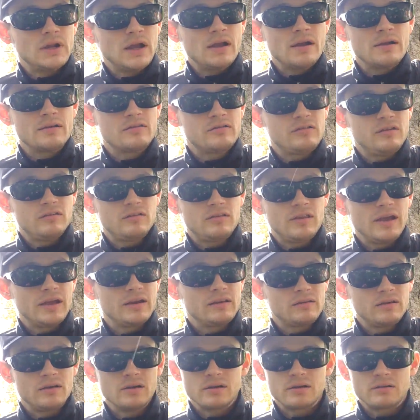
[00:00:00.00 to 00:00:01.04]
It's just that
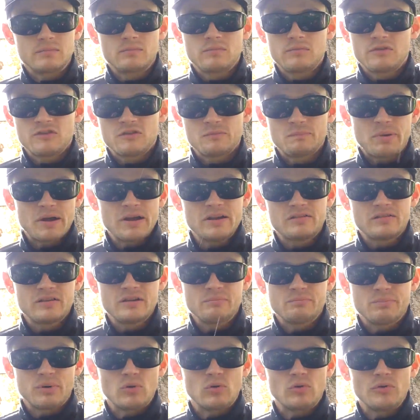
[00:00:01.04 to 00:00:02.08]
good spicy
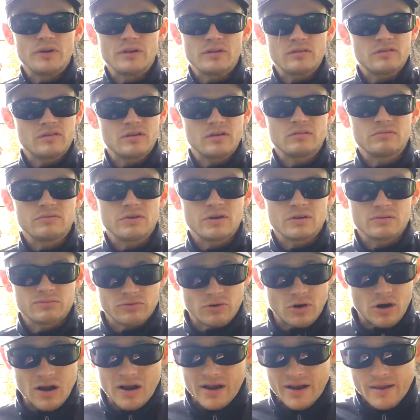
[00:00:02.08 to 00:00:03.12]
boldness of
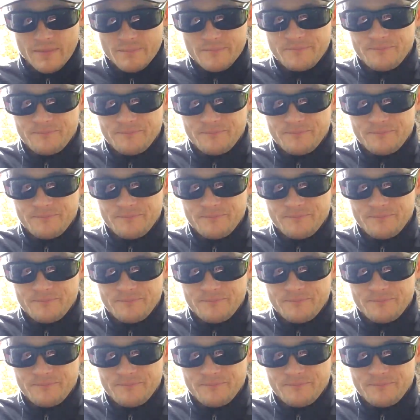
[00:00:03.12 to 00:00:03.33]
rye.